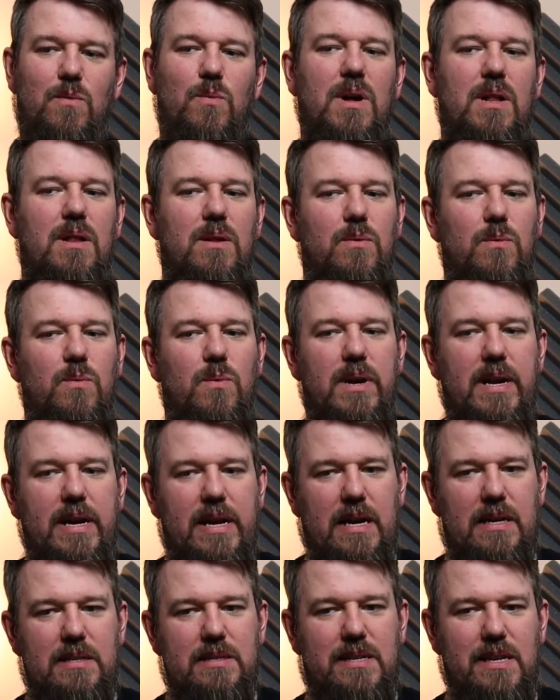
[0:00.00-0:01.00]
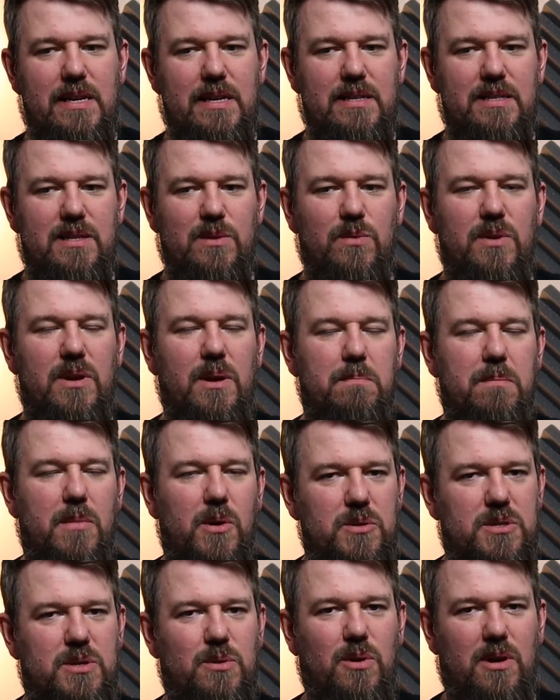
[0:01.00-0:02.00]
Well, what I can say is the one I'm
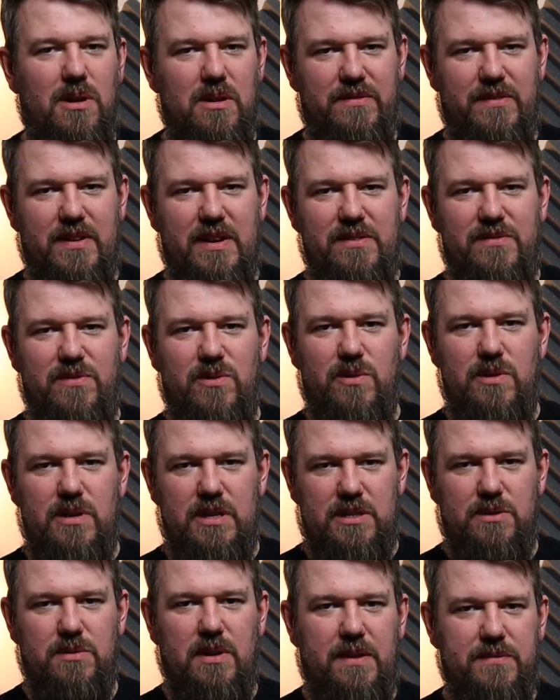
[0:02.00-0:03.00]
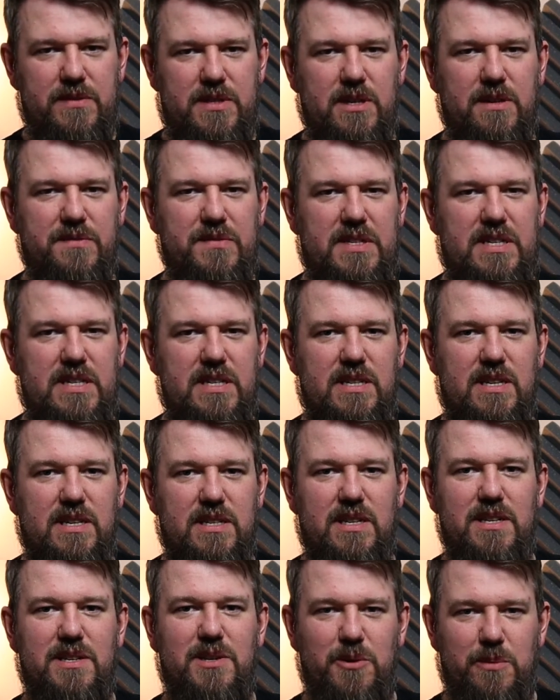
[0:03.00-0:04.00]
most qualified for is craft services,
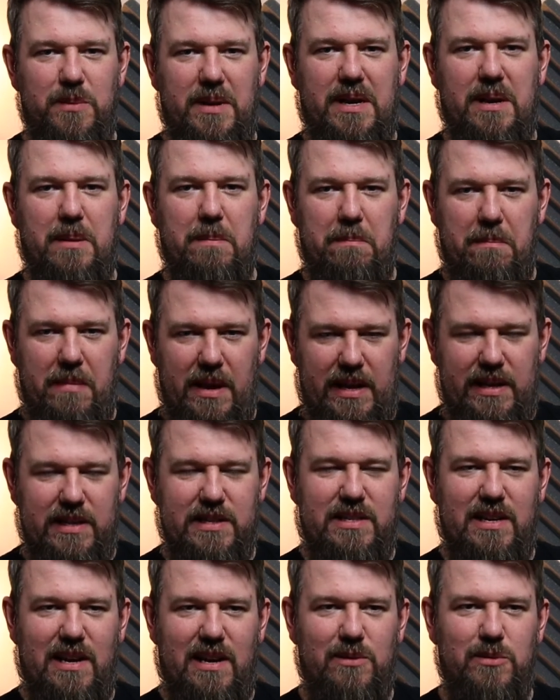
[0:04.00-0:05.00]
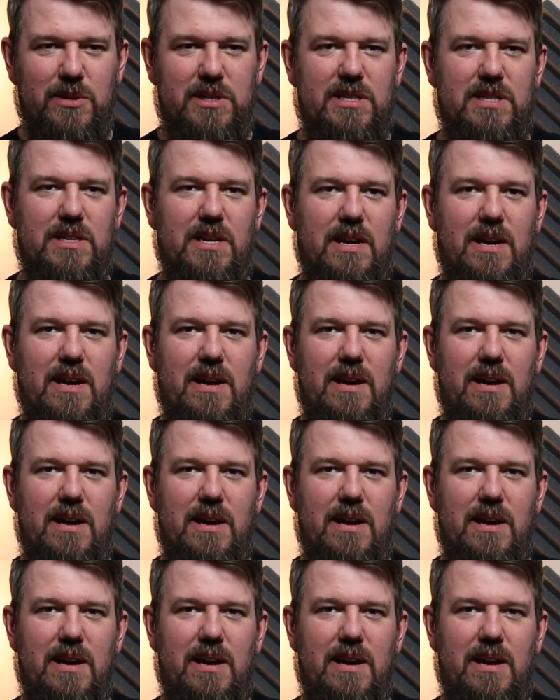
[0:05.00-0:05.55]
because I do make a mean sandwich.